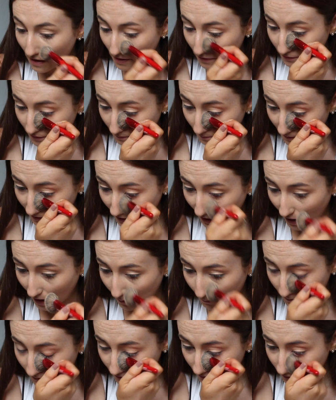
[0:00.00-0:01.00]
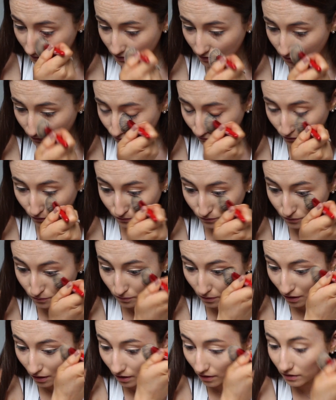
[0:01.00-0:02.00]
something happens to throw
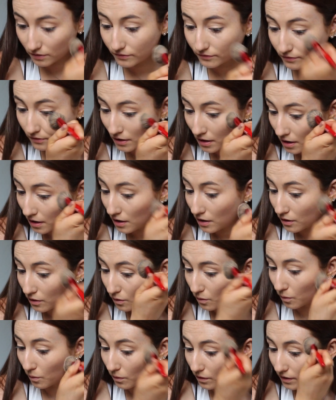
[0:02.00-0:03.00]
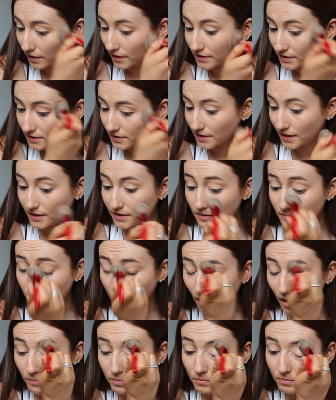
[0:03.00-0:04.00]
you off course, it's
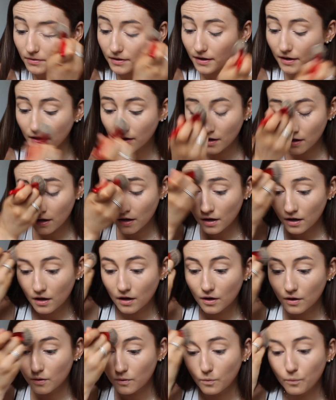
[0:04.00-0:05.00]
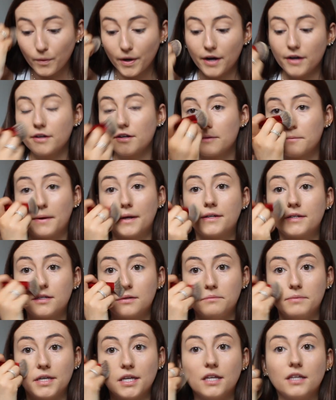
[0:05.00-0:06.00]
probably where you're meant
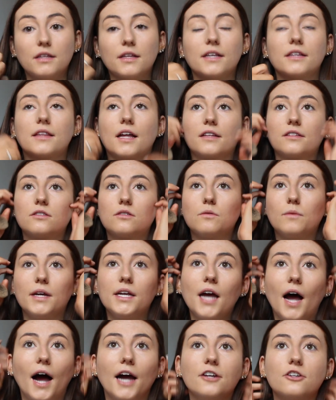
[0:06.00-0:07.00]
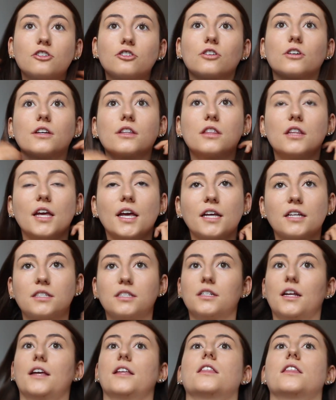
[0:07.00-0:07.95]
to be. Like, that's the way I just look at things, and I